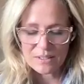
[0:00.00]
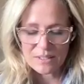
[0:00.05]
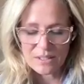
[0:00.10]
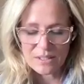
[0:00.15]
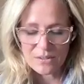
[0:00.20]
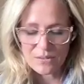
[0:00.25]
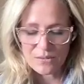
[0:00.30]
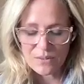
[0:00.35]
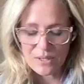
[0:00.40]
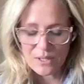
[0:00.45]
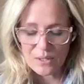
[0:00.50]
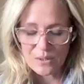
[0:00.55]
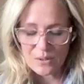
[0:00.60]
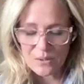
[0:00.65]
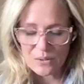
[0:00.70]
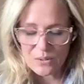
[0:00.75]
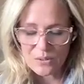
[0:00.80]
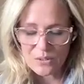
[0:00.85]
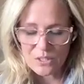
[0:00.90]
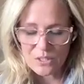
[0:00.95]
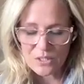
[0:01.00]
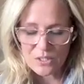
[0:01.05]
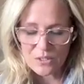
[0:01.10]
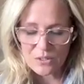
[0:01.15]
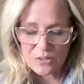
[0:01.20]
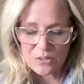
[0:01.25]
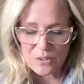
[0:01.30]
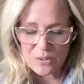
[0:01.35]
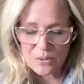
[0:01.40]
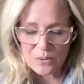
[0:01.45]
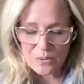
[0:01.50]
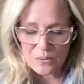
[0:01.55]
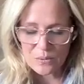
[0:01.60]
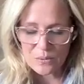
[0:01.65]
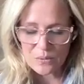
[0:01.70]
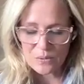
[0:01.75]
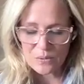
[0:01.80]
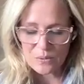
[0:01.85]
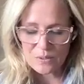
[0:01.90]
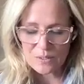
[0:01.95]
wiggling your fingers and your
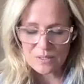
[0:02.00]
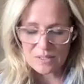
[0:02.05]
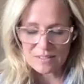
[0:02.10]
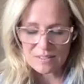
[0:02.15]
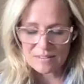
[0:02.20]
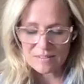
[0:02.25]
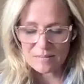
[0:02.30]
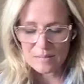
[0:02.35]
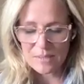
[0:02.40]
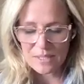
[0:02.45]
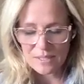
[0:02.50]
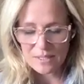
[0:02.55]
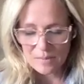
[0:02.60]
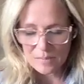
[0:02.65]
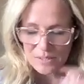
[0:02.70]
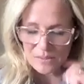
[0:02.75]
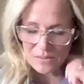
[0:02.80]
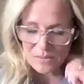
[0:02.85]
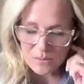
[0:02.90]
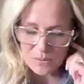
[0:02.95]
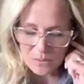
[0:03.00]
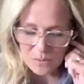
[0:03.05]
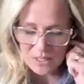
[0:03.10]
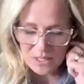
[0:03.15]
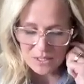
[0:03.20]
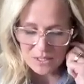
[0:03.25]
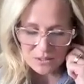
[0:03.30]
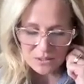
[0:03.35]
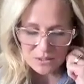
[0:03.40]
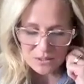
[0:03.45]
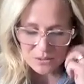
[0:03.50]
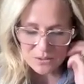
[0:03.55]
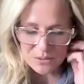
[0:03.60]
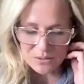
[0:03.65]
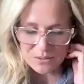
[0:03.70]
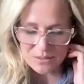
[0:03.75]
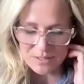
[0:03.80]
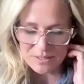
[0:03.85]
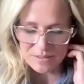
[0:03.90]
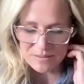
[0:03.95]
toes, becoming fully
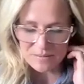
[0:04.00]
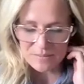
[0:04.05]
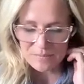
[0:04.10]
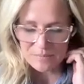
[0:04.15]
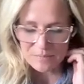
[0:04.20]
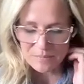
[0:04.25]
alert.